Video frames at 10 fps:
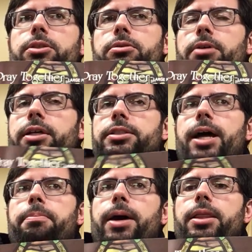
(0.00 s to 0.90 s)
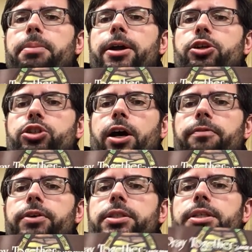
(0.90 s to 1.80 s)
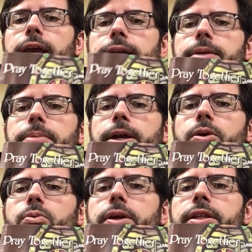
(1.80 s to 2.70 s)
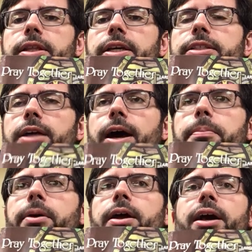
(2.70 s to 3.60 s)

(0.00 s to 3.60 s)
to stop by the parish office and to pick one of these up.